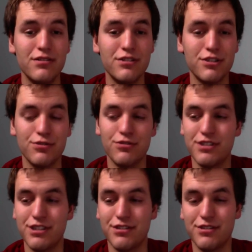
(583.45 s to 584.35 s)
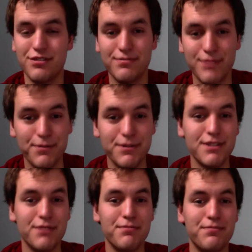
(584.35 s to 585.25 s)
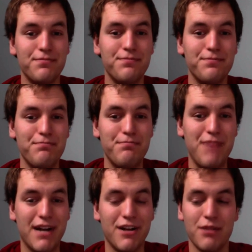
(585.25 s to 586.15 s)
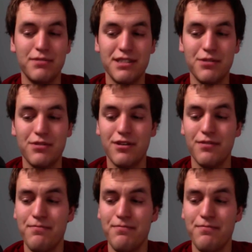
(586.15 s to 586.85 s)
so there's still probably some bad copies out there.